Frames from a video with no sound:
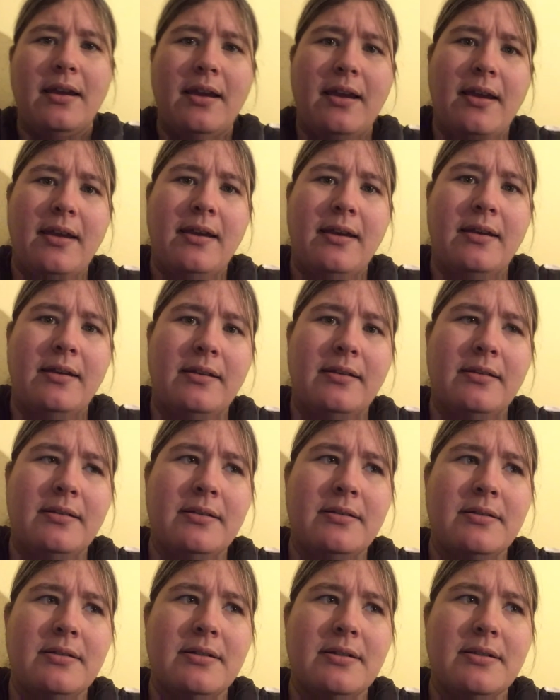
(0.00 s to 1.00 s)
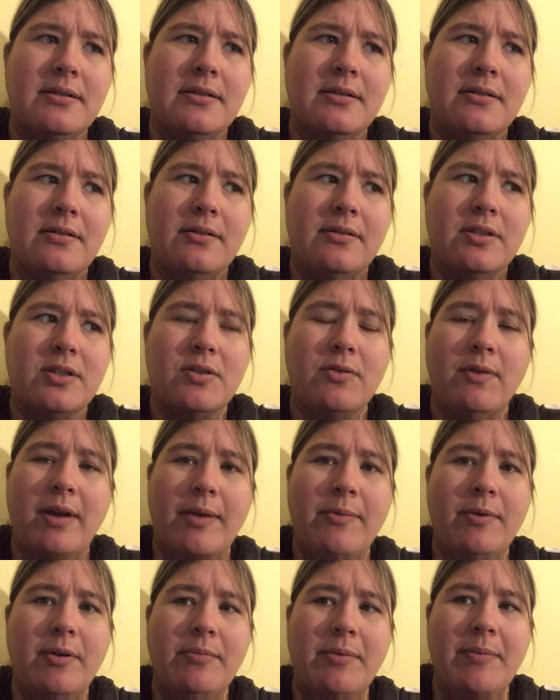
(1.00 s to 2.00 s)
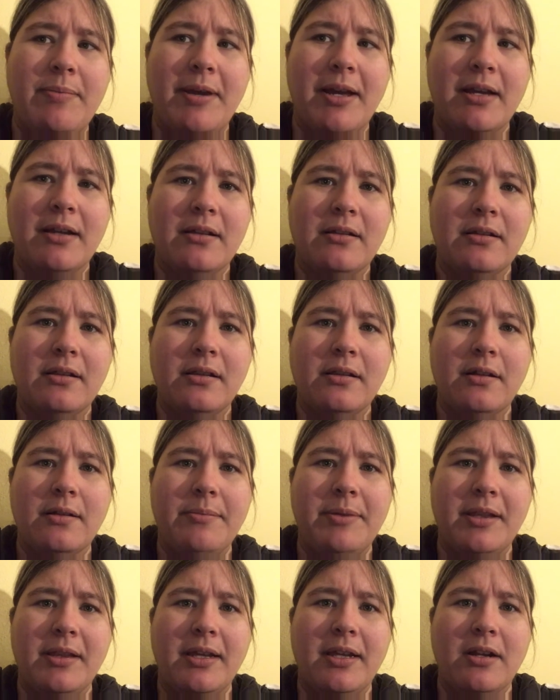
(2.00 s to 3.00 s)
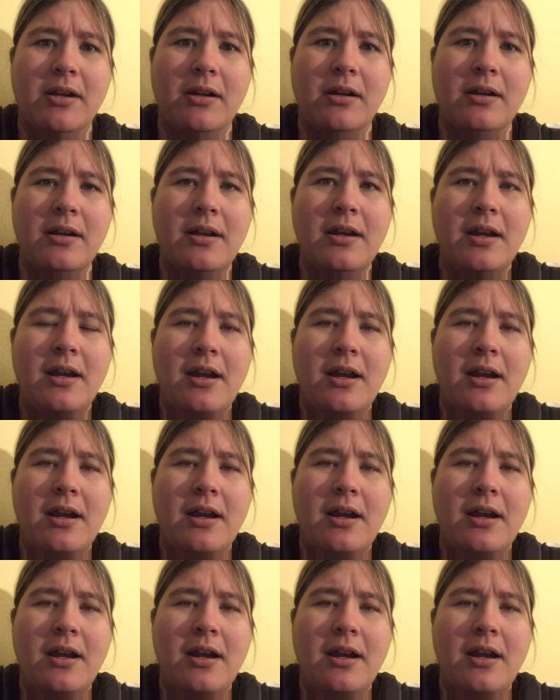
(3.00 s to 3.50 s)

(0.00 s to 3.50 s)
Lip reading: and so I will be back a little bit later.